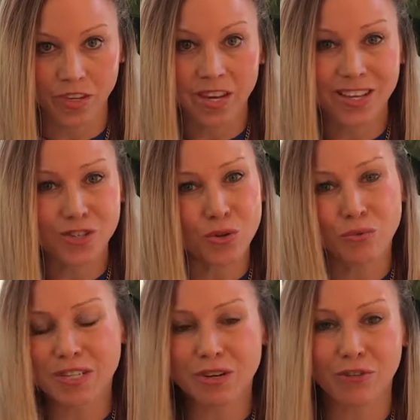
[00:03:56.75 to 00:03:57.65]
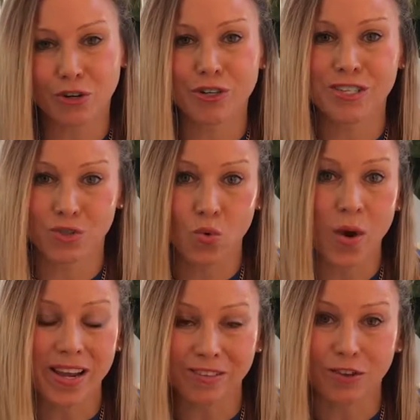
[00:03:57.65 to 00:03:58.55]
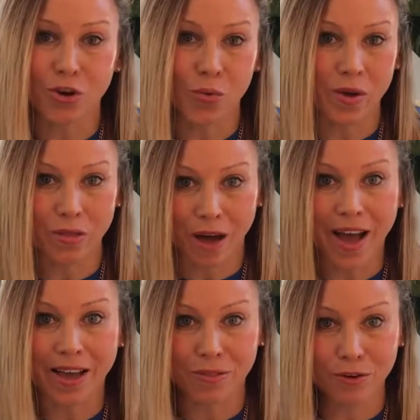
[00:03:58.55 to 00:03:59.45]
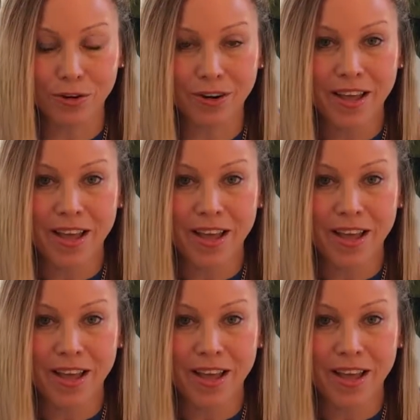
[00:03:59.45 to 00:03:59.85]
And so the risk of recurrence is quite low with either,